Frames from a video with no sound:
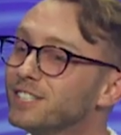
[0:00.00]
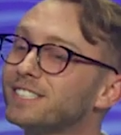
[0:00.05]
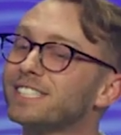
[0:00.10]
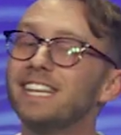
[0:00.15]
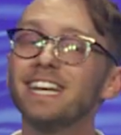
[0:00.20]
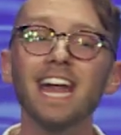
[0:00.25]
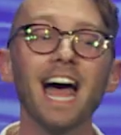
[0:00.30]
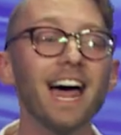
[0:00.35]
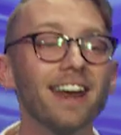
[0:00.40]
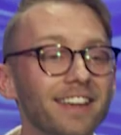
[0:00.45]
Just
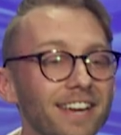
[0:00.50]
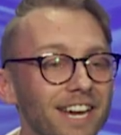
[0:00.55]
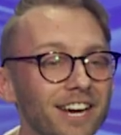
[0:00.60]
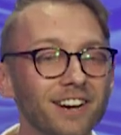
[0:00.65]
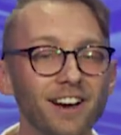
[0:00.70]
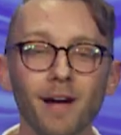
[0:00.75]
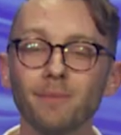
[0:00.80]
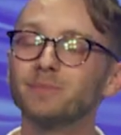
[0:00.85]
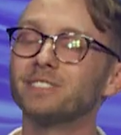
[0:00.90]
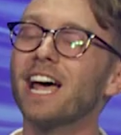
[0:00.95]
get out of
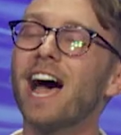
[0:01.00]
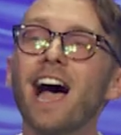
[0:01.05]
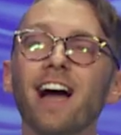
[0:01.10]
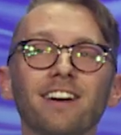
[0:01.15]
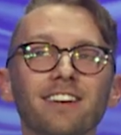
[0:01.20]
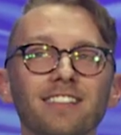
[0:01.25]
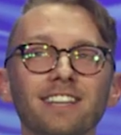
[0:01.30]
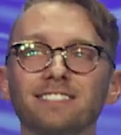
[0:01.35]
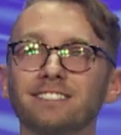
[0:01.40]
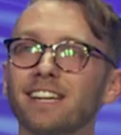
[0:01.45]
here. I'm
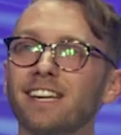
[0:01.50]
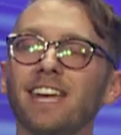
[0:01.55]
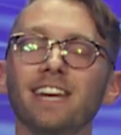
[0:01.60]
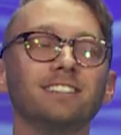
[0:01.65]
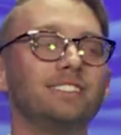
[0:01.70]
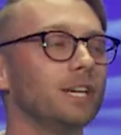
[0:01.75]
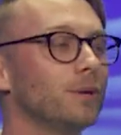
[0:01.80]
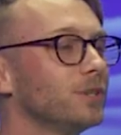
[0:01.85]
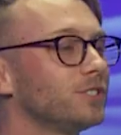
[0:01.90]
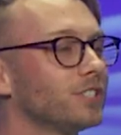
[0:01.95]
tired of this. I
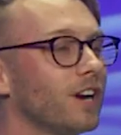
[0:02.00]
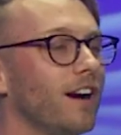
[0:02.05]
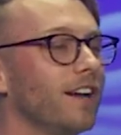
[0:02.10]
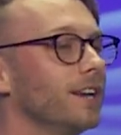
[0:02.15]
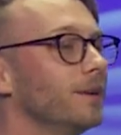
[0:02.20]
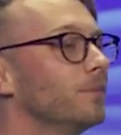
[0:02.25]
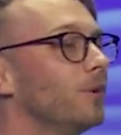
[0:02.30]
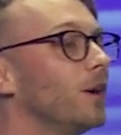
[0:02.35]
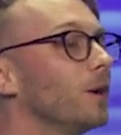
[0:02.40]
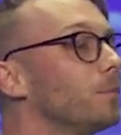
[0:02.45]
can't deal with y'all
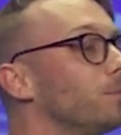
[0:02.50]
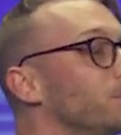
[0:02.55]
anymore.